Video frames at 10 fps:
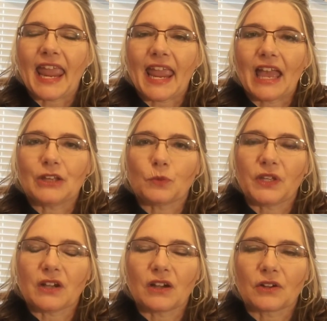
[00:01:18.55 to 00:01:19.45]
and
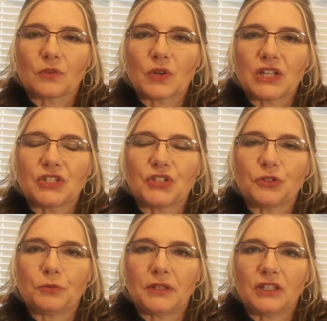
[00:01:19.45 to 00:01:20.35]
we are going
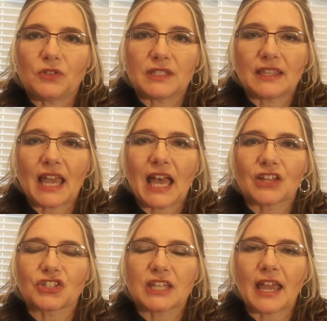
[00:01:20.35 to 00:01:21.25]
to be using the
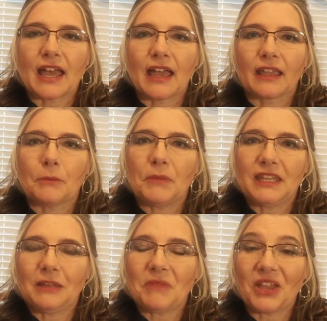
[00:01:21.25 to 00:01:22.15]
hashtag
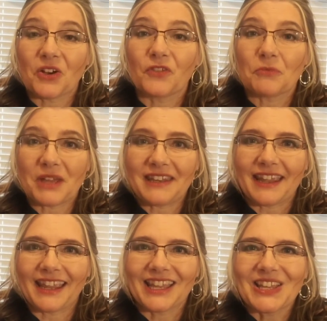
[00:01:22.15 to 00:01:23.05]
Mini Makeover
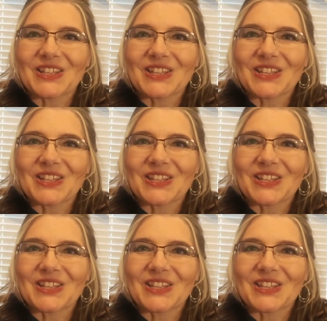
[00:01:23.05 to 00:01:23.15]
Monday.